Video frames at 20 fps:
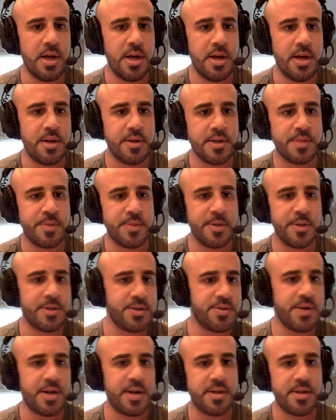This
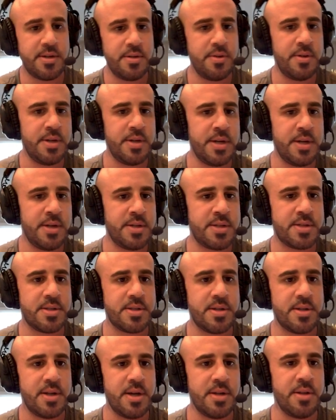person tried to do
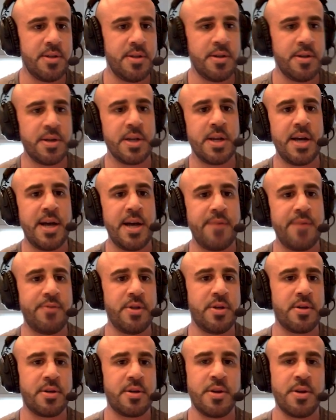this. And then they're going to have
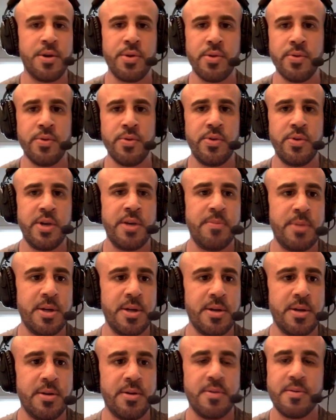to go through them
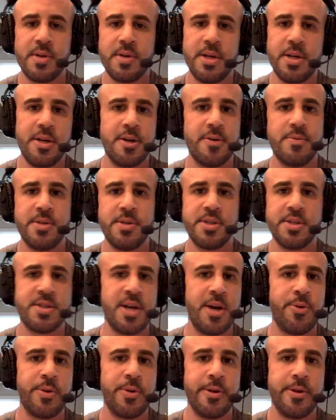and, you know,
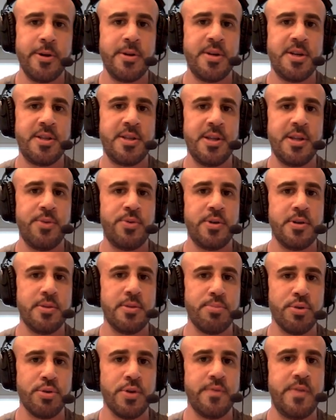decide whether or not they want to
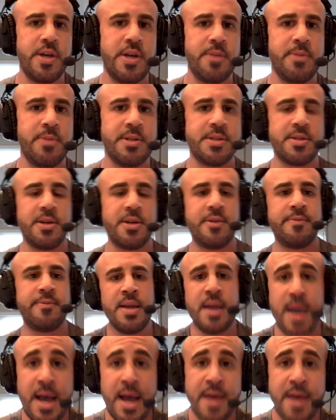approve them and
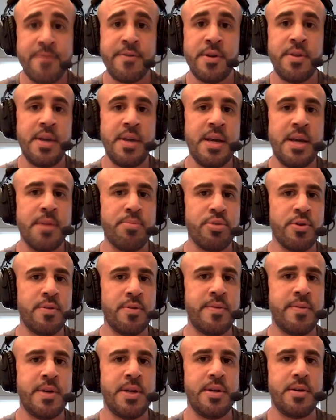stuff. After they
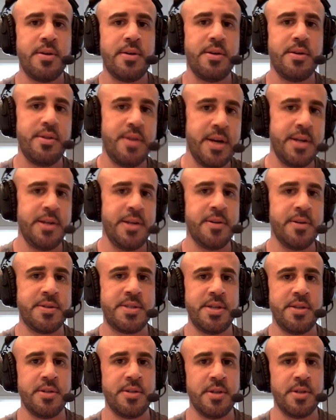approve it, then you'll
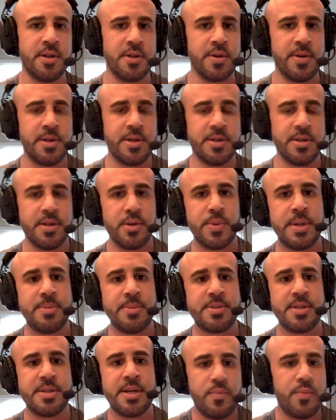see the logo on their
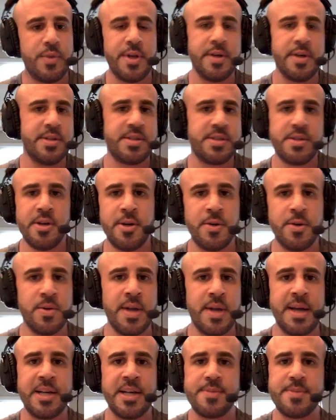website. There's no
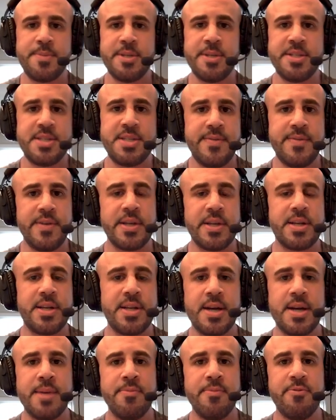like specific
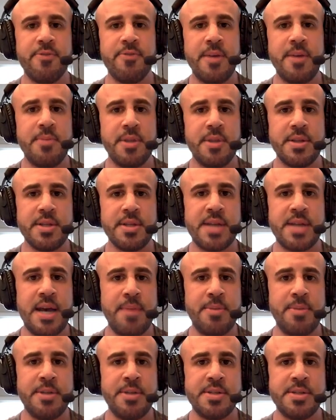time frame that this
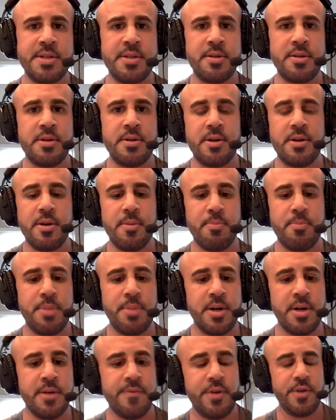happens in,
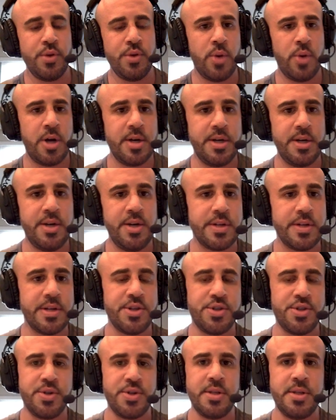but if want, you can
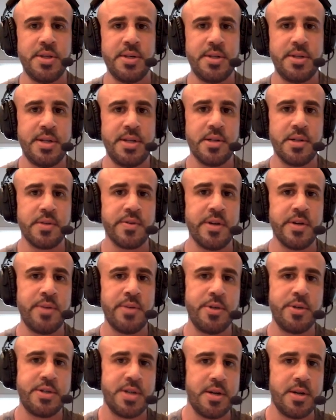join their Telegram,
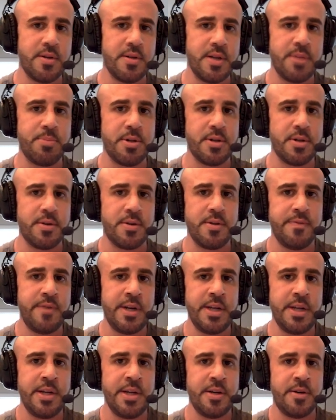which I'll link below the
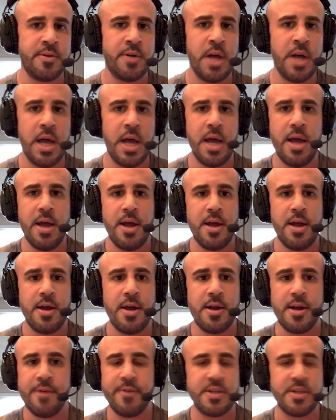video.
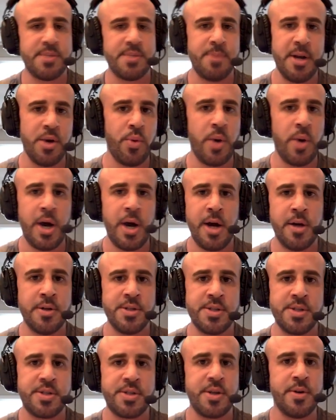If it's been a while,
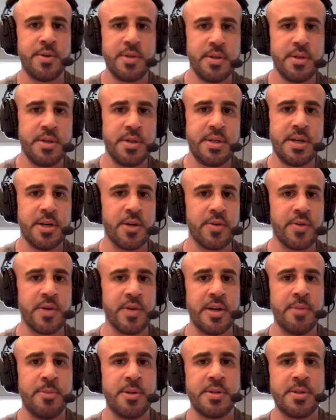just go into the
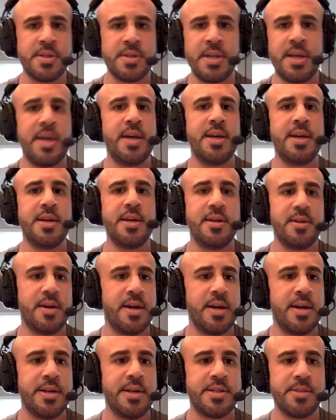Telegram and say, hey,
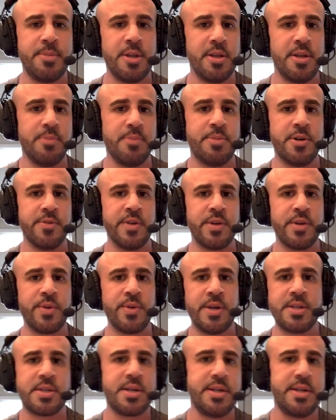I submitted the pull
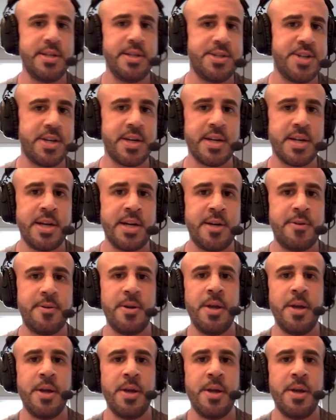request. Can you check it out?